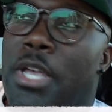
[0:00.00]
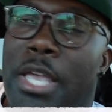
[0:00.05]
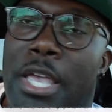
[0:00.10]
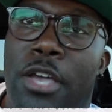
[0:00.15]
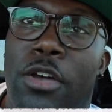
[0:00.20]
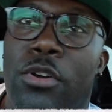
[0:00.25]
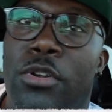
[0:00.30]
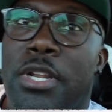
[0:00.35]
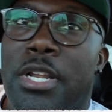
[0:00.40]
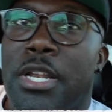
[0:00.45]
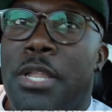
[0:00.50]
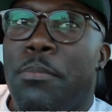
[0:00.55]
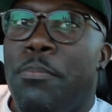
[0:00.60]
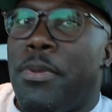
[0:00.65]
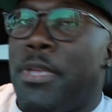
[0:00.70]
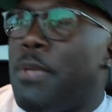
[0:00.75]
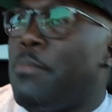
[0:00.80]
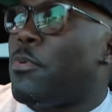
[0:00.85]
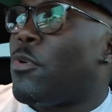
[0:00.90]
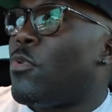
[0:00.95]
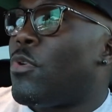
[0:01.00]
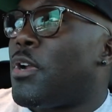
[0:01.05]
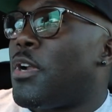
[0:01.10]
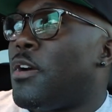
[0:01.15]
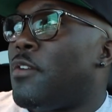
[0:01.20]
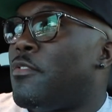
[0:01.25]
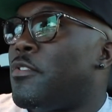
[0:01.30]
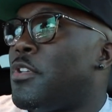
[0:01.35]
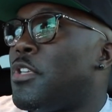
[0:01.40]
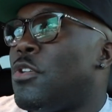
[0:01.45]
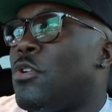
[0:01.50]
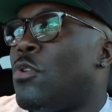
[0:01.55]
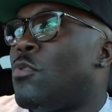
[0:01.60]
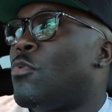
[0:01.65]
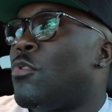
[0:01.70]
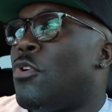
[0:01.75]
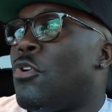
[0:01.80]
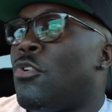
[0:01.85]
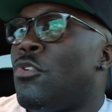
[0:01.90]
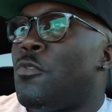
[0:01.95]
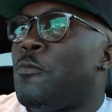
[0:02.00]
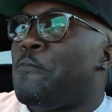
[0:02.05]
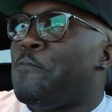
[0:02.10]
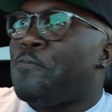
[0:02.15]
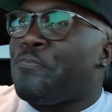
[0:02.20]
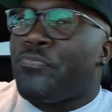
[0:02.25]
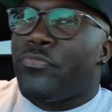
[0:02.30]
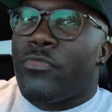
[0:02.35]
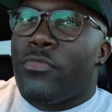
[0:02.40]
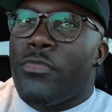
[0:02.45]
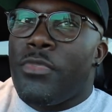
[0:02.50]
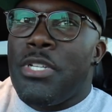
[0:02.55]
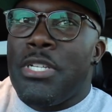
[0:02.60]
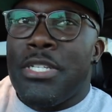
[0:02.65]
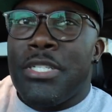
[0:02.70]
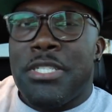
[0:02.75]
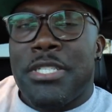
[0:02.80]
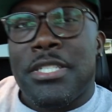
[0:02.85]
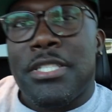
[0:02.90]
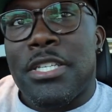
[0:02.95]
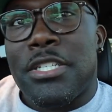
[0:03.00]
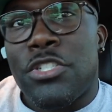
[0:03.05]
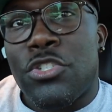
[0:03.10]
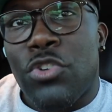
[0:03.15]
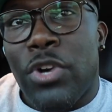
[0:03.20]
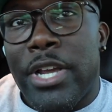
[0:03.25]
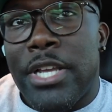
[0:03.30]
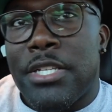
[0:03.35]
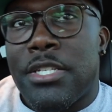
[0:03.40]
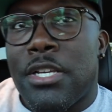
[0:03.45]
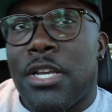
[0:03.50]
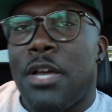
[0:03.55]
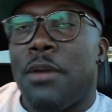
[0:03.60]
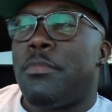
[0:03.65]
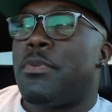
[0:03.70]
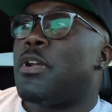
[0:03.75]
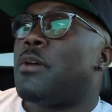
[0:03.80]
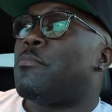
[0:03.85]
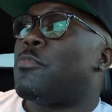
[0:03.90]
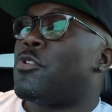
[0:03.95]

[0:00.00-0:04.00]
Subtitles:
elderly people, whatever. You don't want just a stranger coming up